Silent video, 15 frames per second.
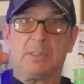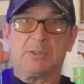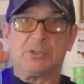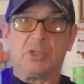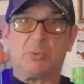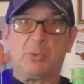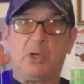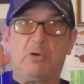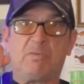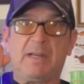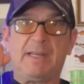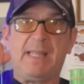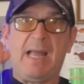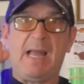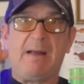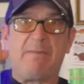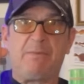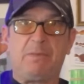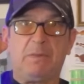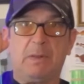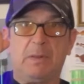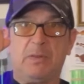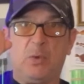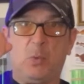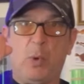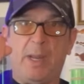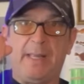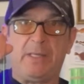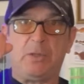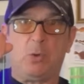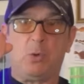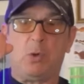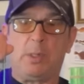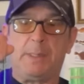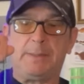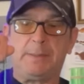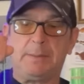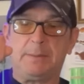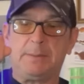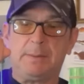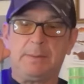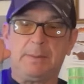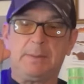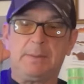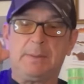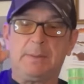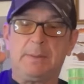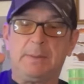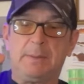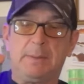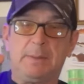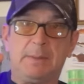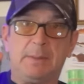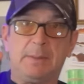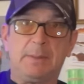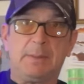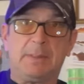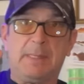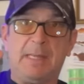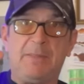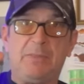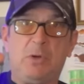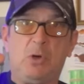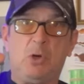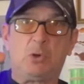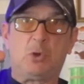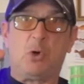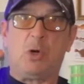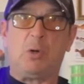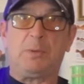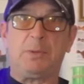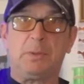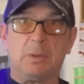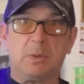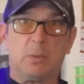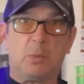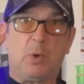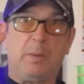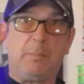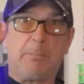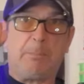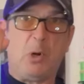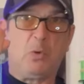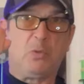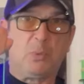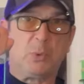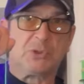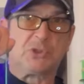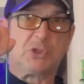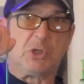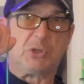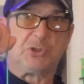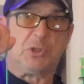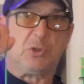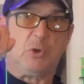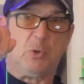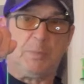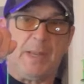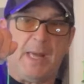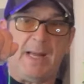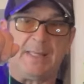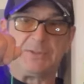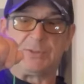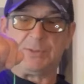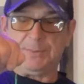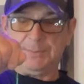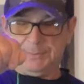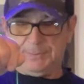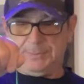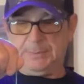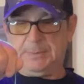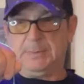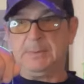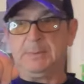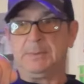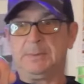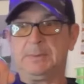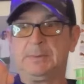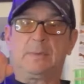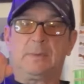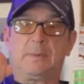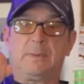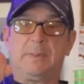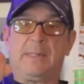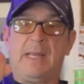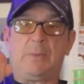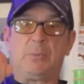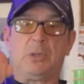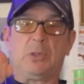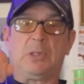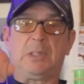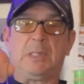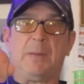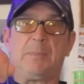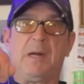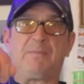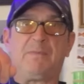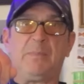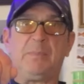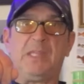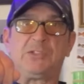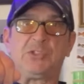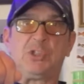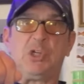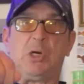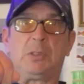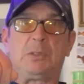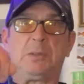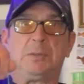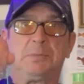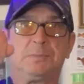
So we already have the weight on and the hook on, both with surgeon loop knots. Now we're going to come up from this hook,